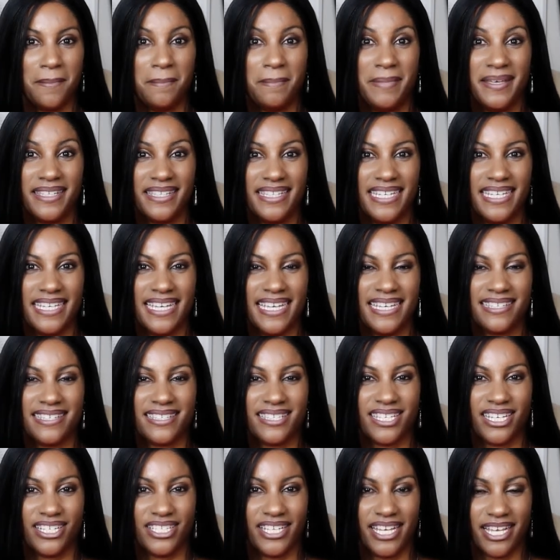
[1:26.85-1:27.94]
Billie is
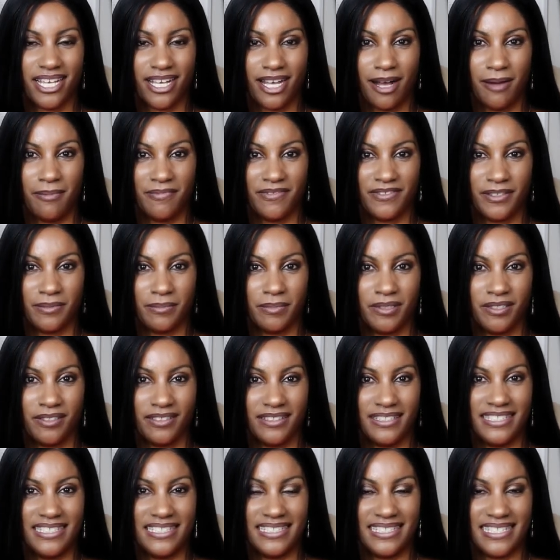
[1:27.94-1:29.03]
such a
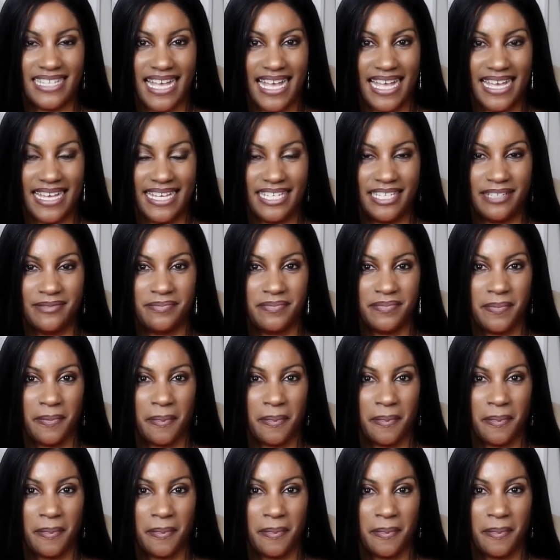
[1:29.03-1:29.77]
comfortable design.